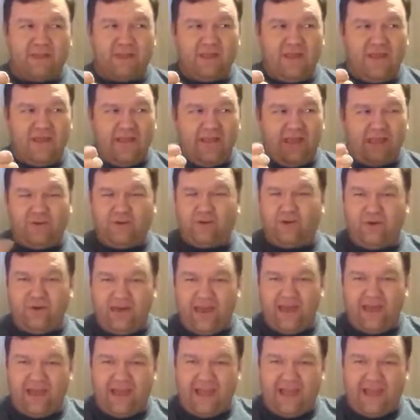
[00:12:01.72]
I don't know
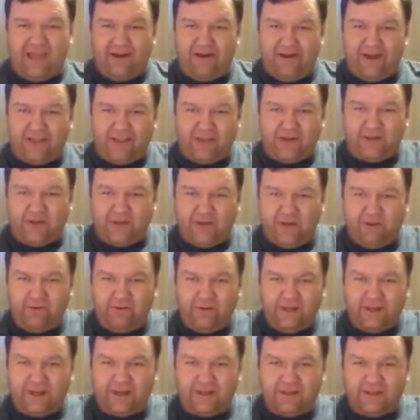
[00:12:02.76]
how I could do
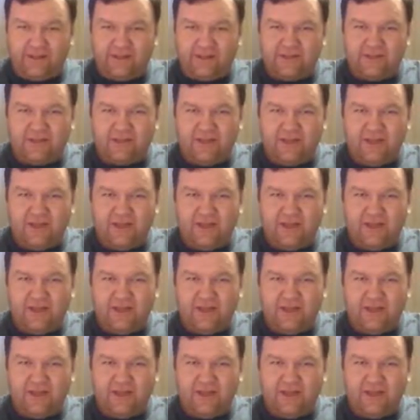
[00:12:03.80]
this.